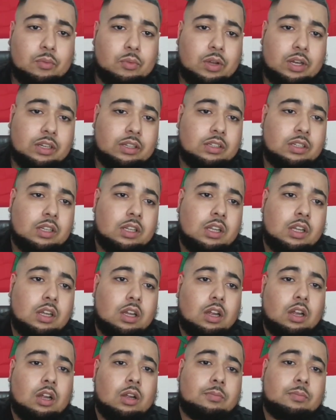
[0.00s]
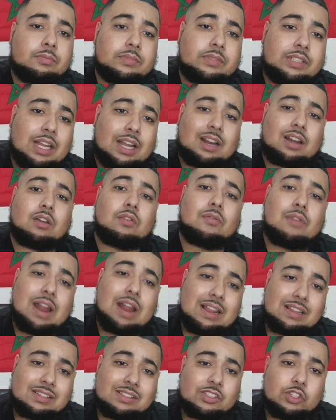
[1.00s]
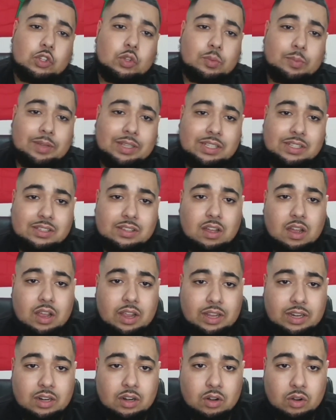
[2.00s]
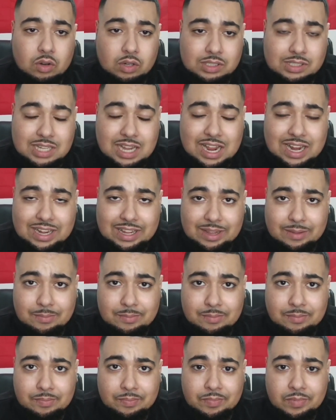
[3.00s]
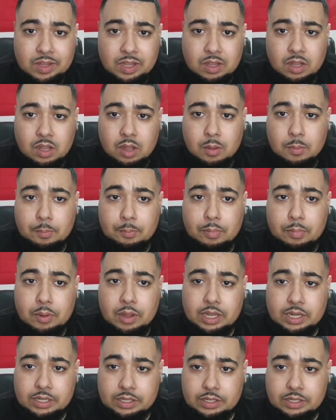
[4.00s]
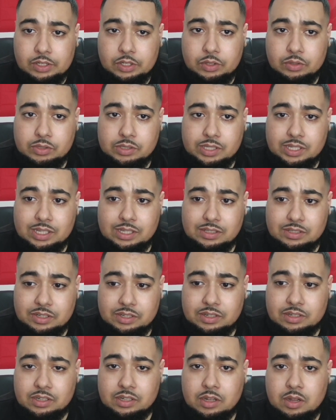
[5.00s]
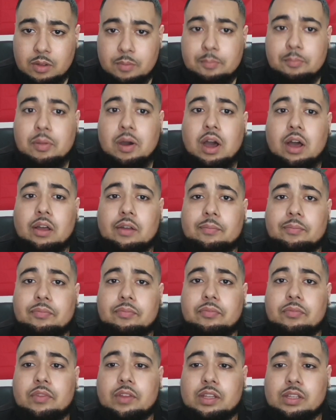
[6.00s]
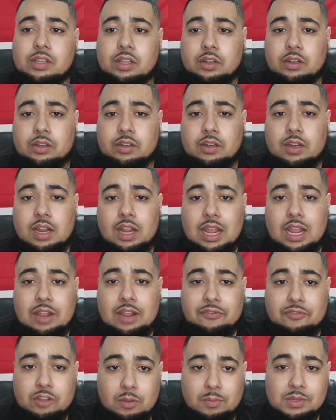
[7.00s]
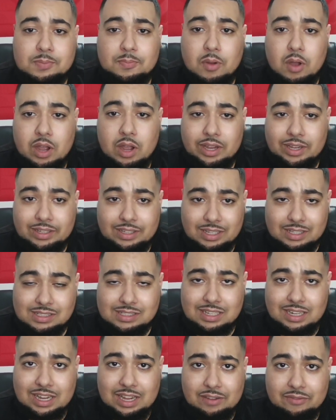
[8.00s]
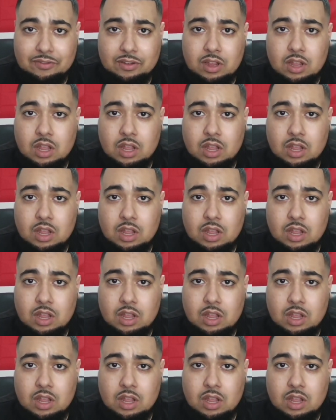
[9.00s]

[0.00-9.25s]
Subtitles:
want Declan Rice to be starting alongside him in the new season. But listen, if Thomas Partey does leave,